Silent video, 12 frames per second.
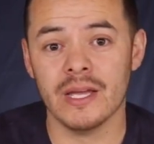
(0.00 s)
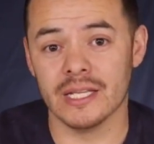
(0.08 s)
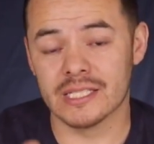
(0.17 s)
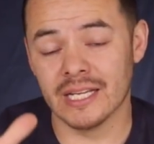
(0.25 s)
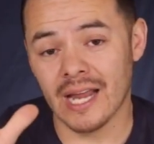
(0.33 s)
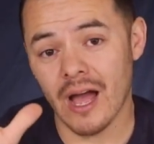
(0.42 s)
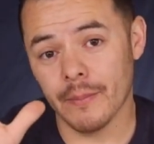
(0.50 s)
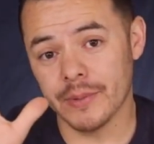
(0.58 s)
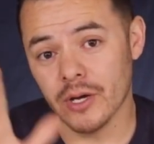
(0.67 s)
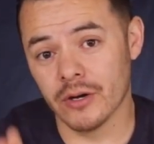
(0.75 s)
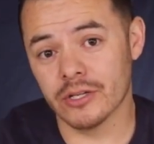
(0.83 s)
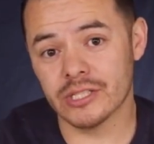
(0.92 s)
It's going to help
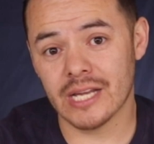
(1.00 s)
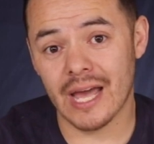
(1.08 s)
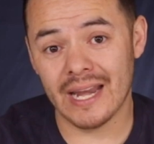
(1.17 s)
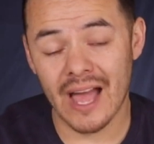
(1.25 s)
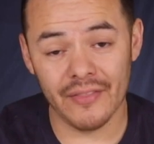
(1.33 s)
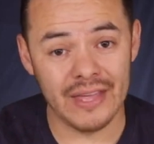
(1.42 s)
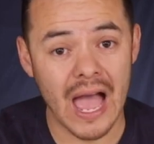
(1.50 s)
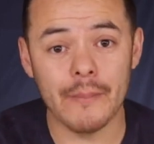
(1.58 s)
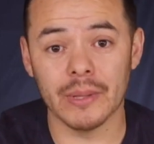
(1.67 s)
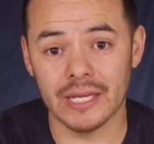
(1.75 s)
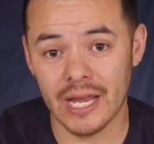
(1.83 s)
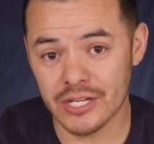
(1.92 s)
you understand how the
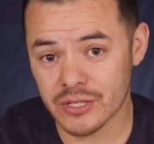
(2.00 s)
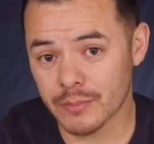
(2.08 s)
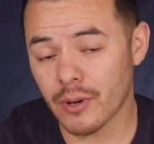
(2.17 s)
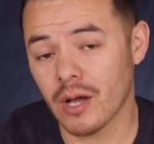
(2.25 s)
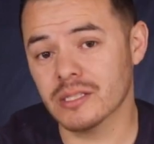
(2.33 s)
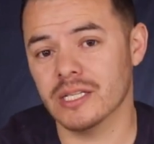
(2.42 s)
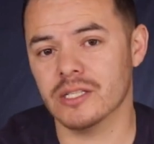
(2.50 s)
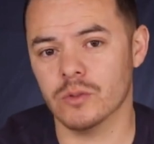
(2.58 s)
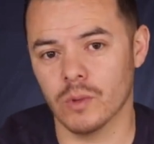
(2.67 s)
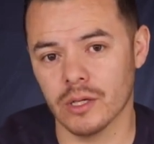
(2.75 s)
application process